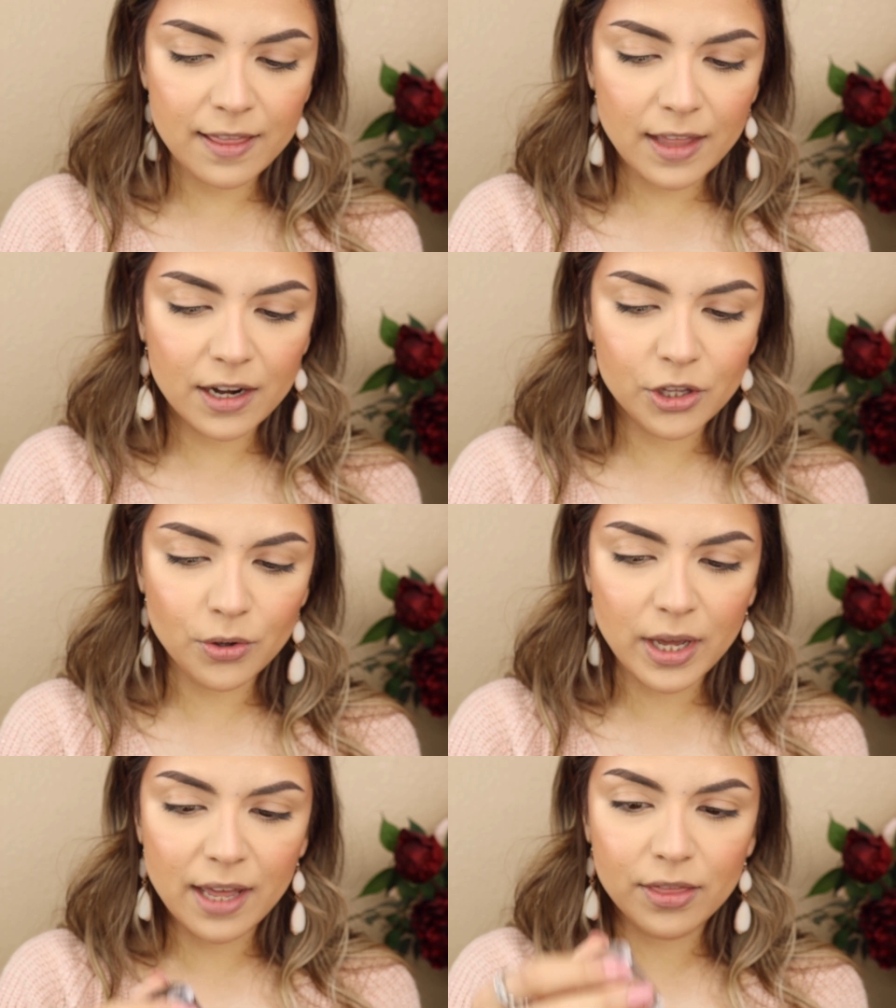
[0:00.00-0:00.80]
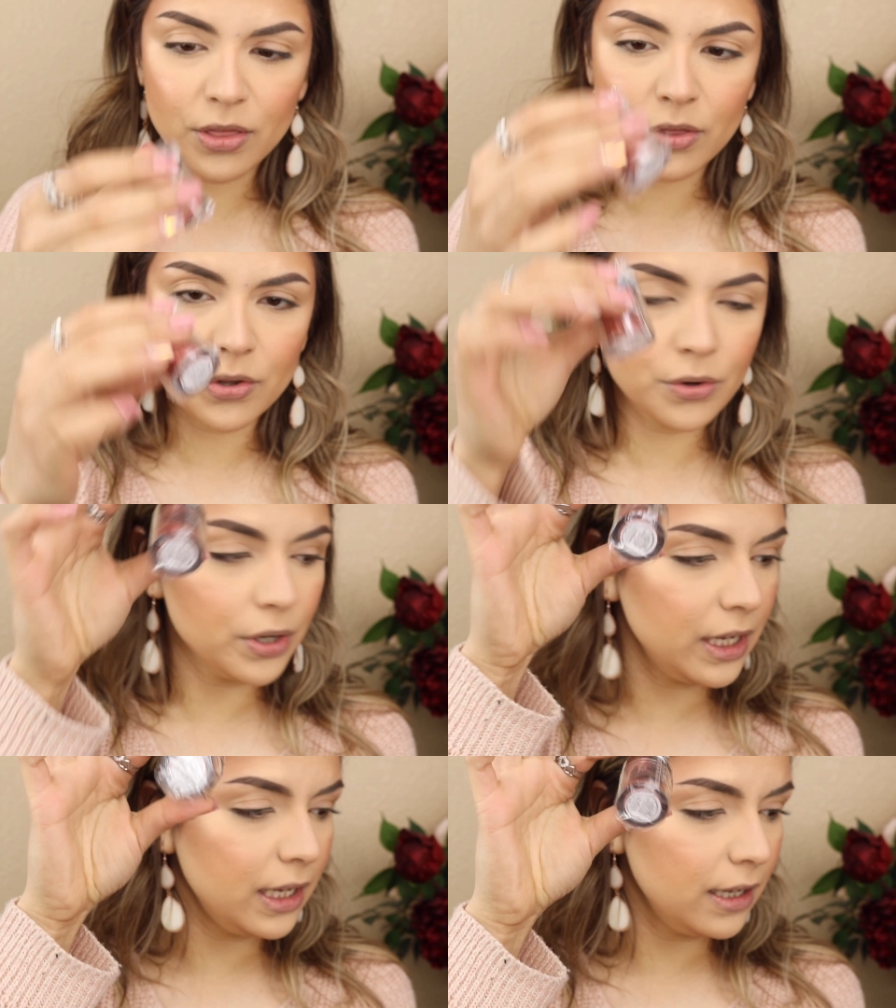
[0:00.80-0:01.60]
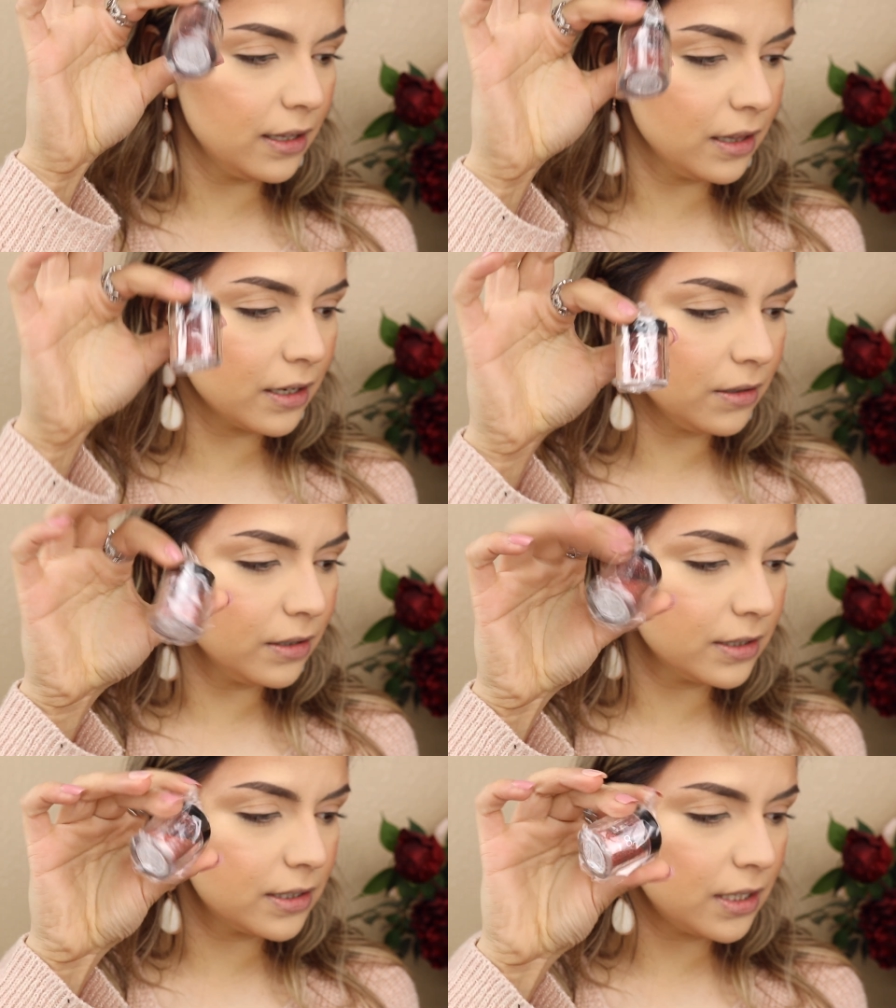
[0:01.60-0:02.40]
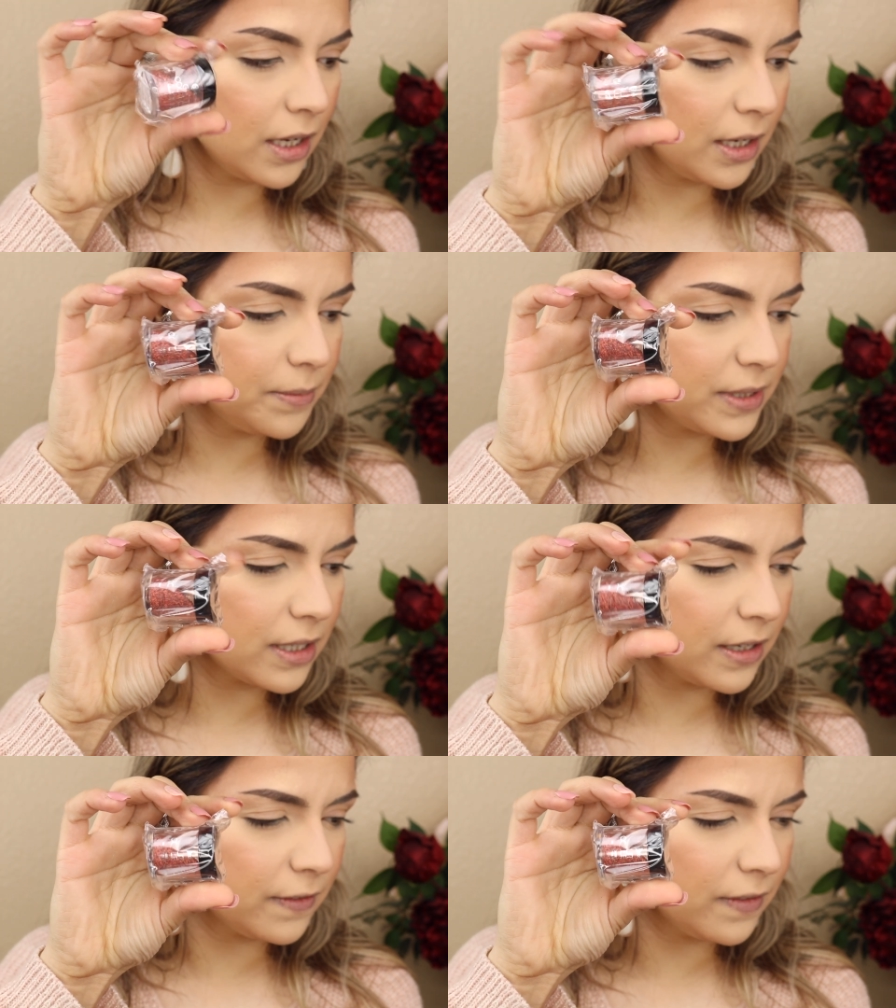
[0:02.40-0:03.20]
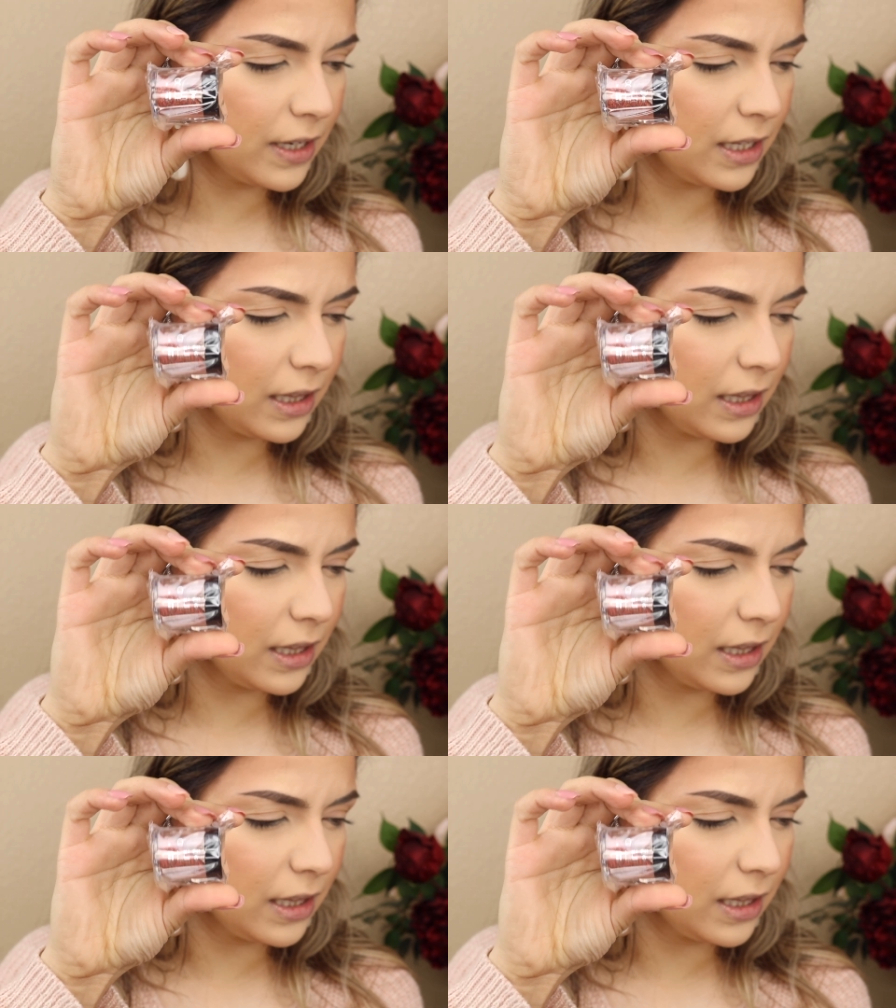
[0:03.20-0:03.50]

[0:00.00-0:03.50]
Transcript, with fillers: And then you get three little tubs of